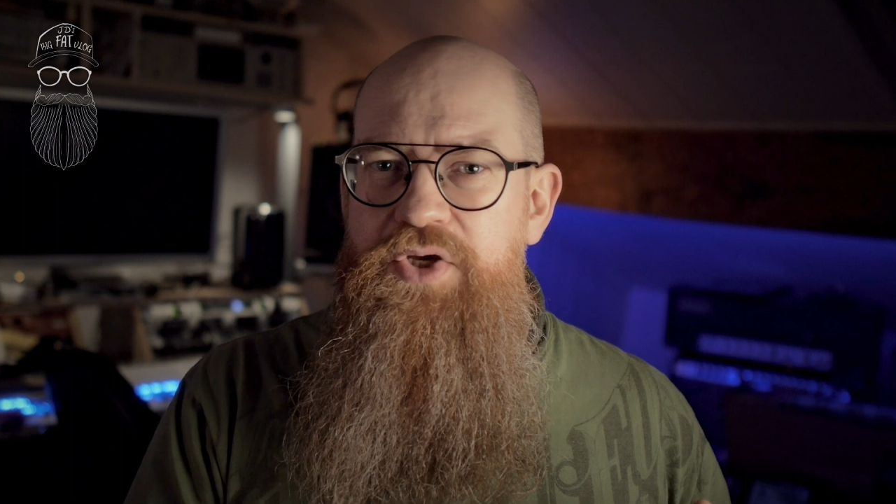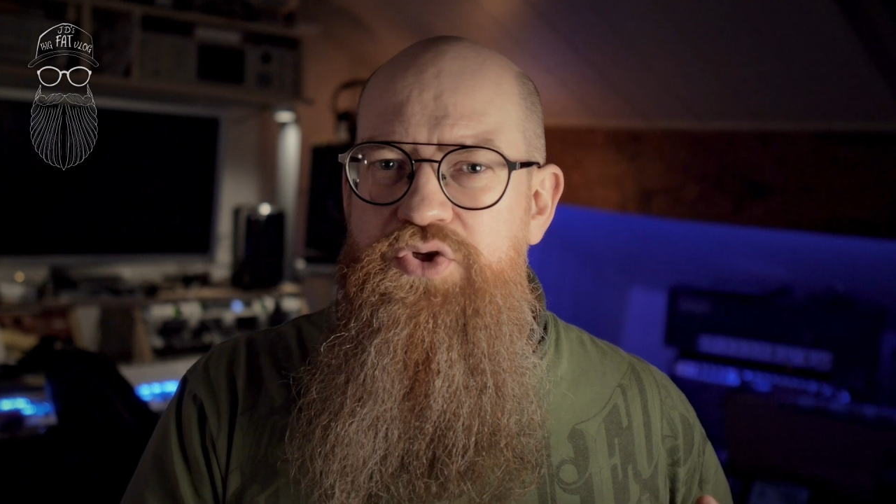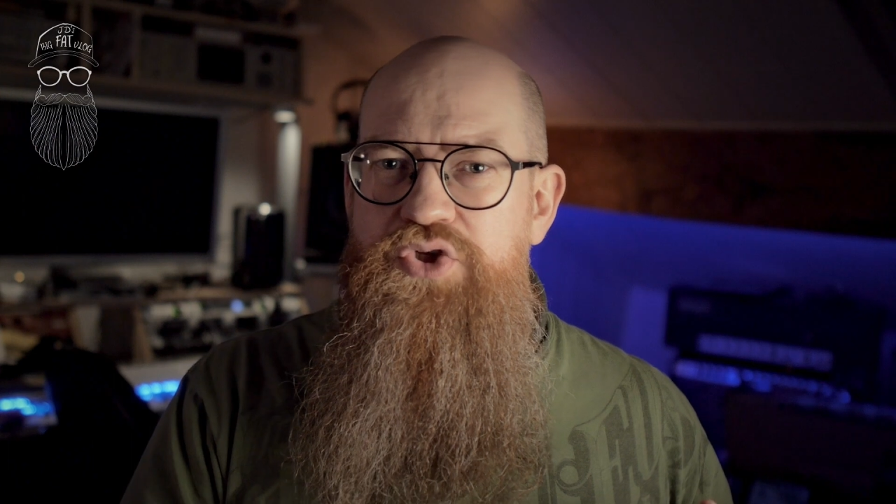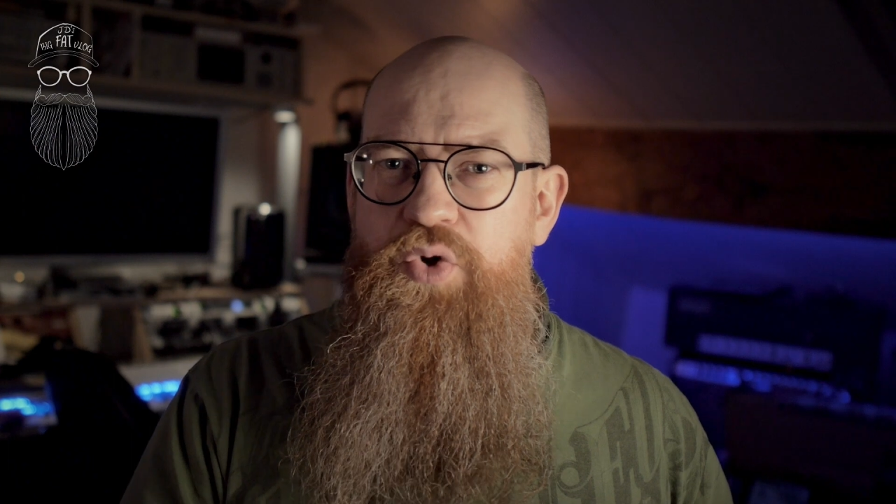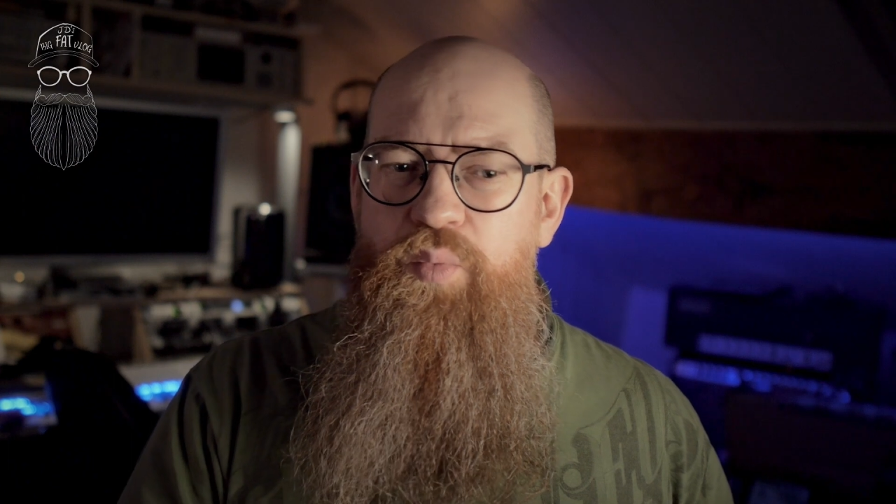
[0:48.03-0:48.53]

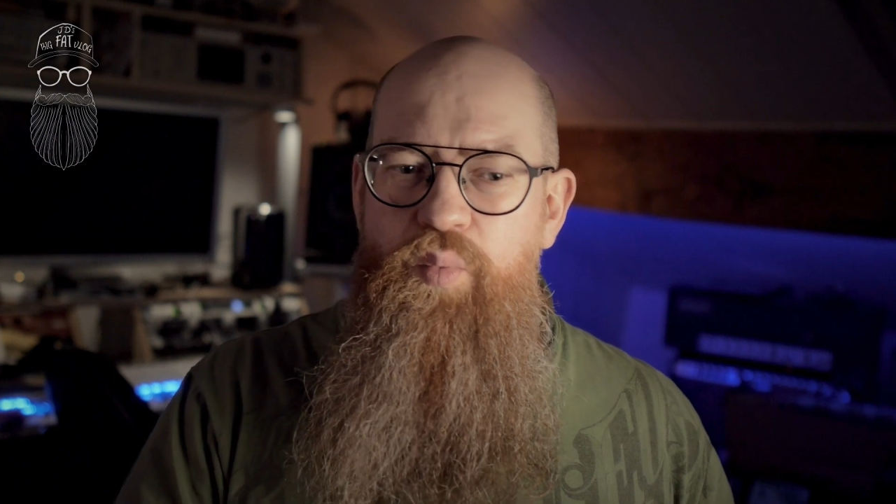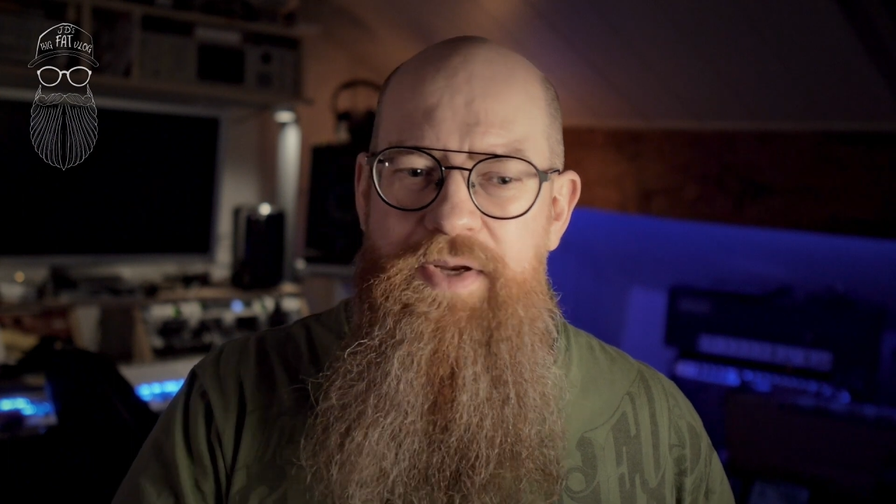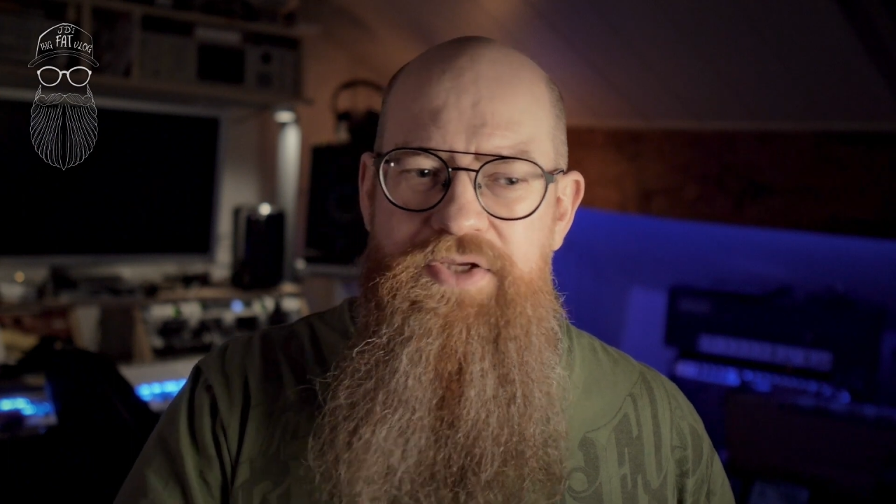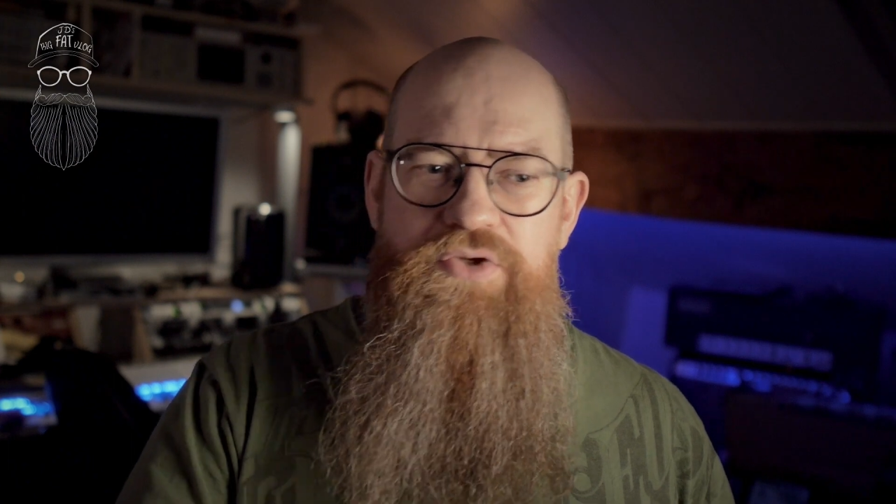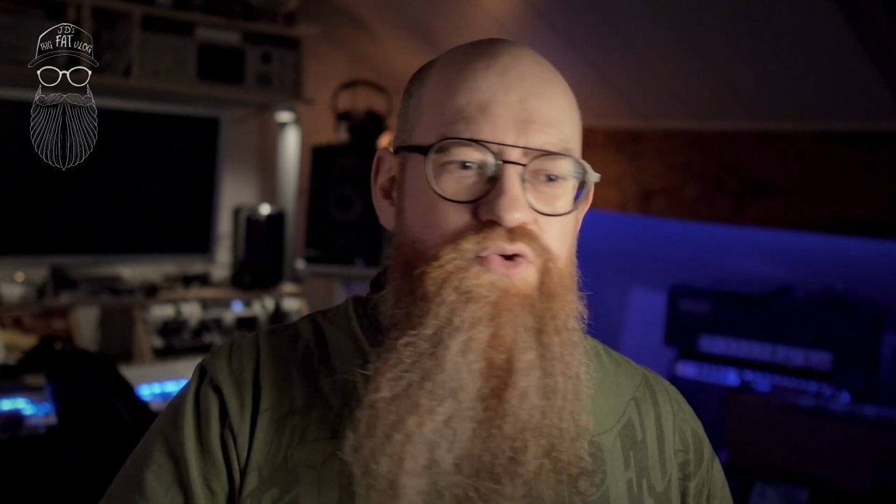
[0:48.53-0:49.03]
So
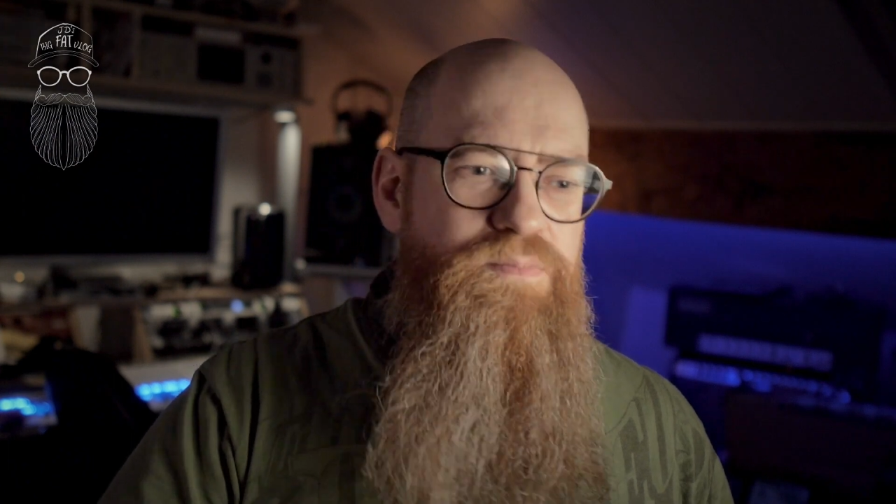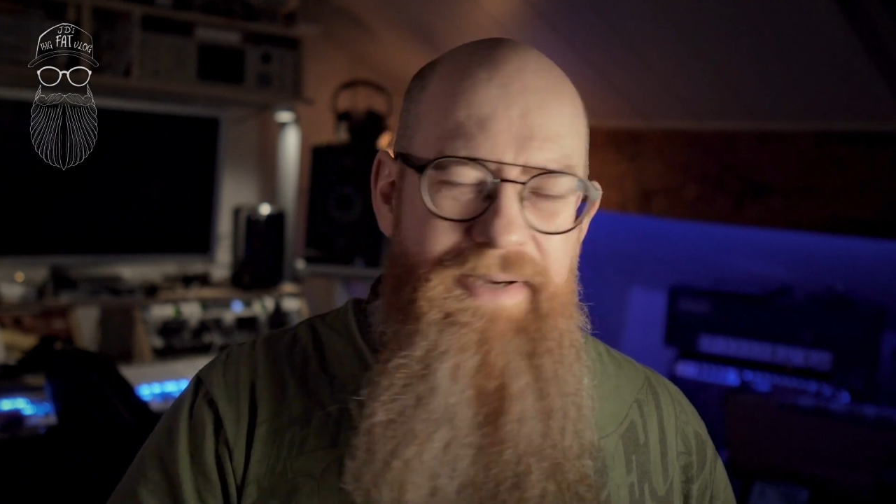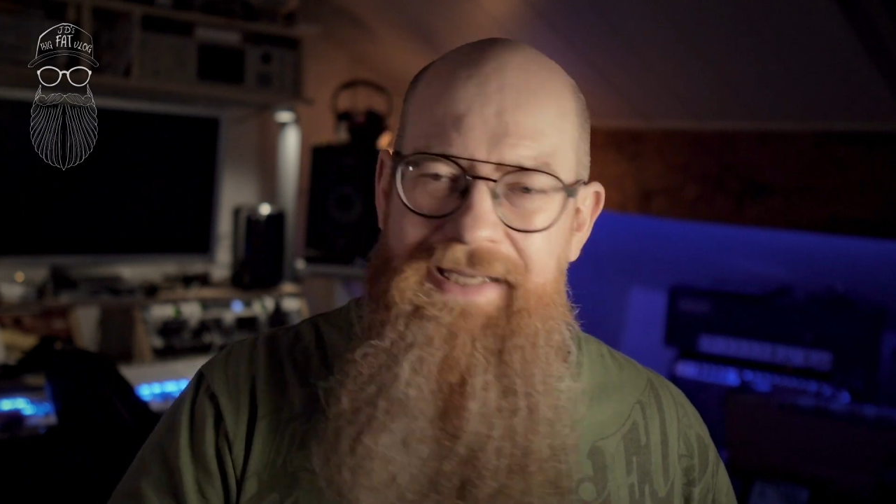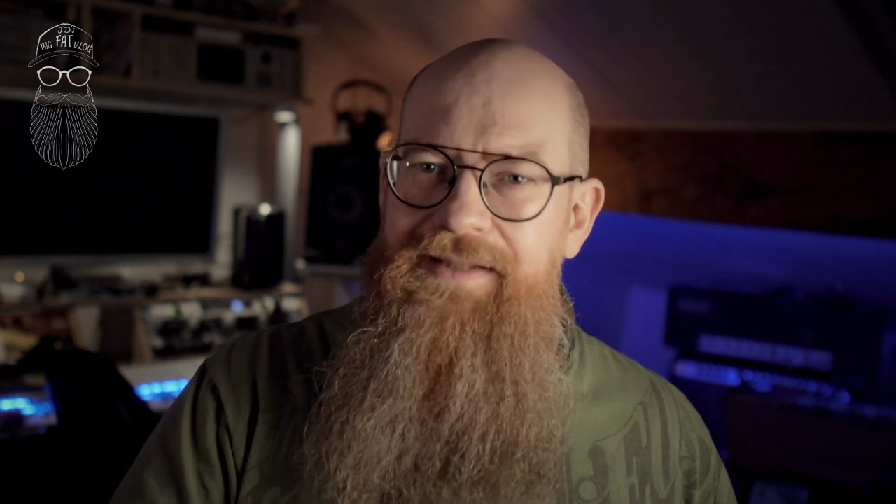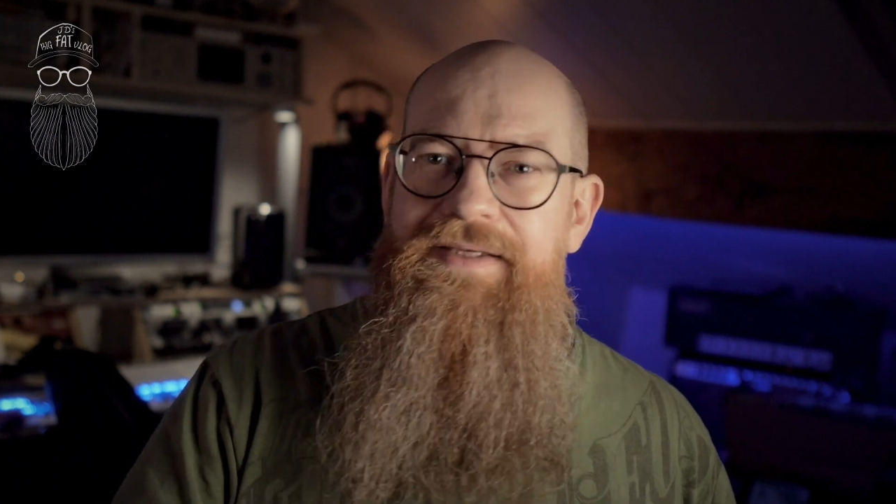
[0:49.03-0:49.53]
when you're just
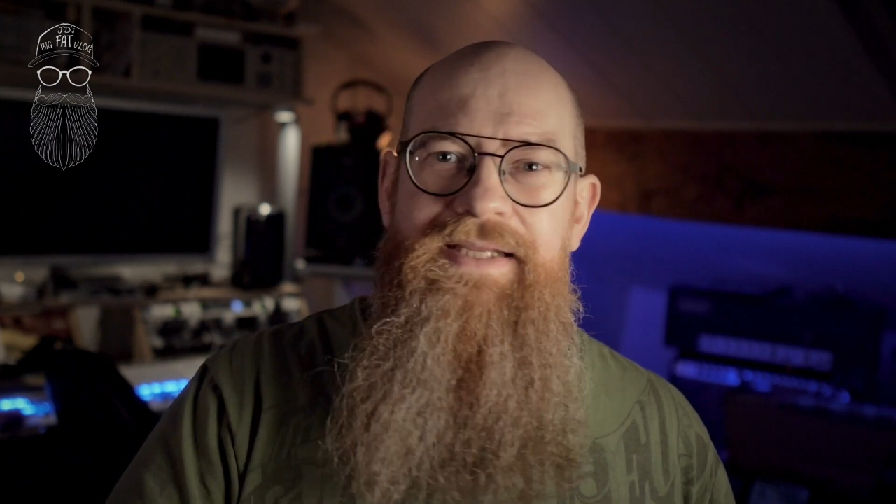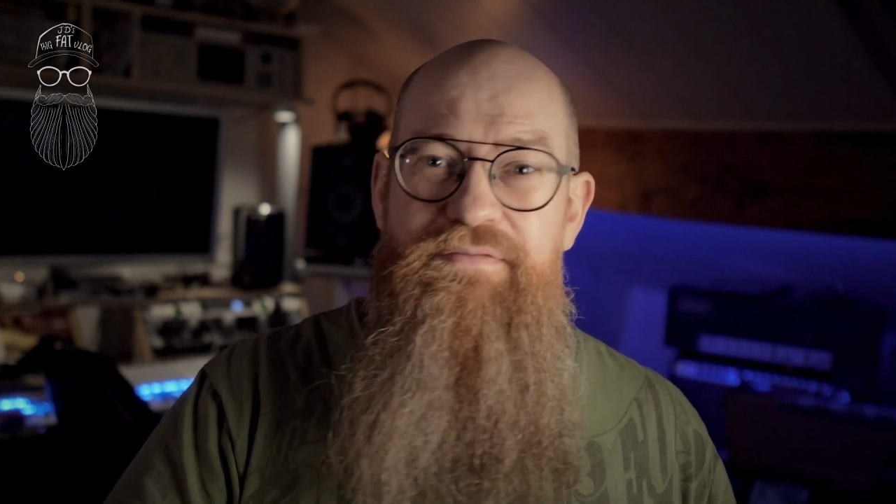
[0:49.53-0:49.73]
pedaling,